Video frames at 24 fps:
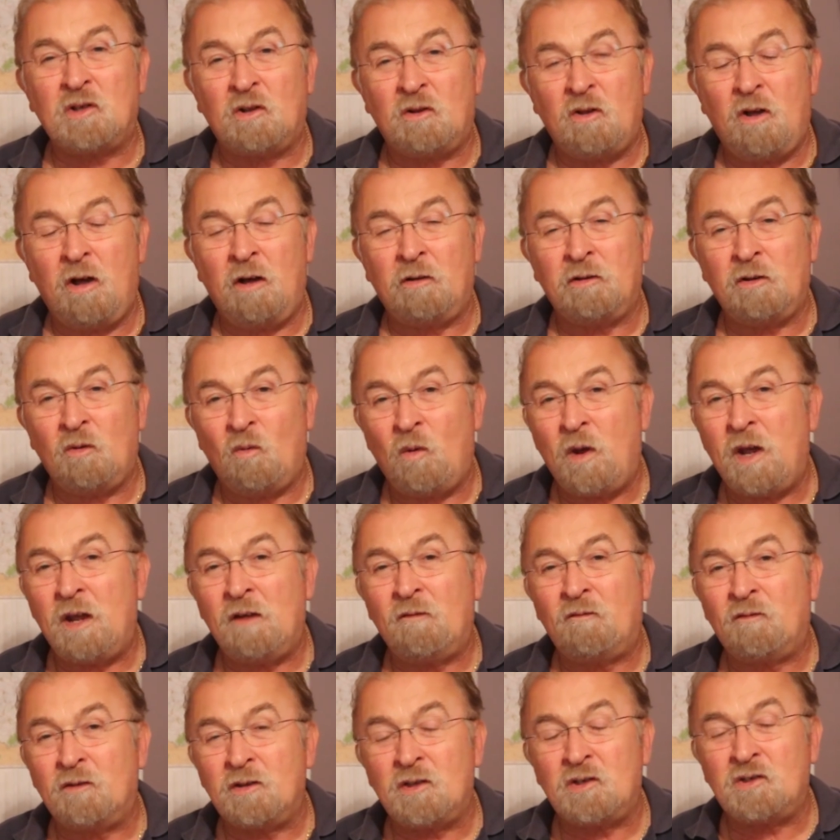along the way
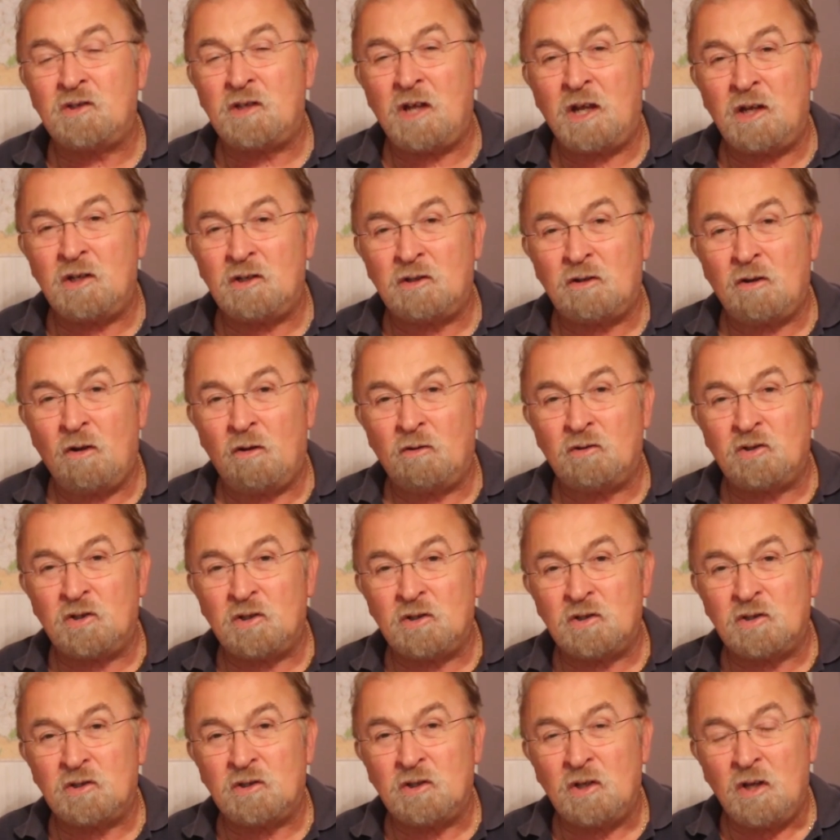for the
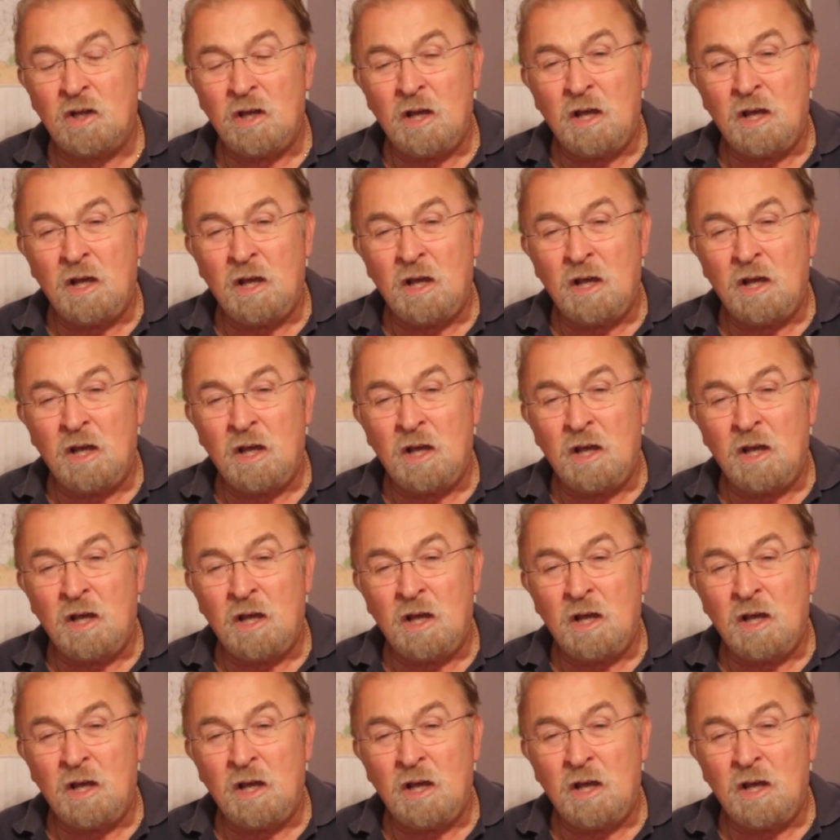stagecoaches.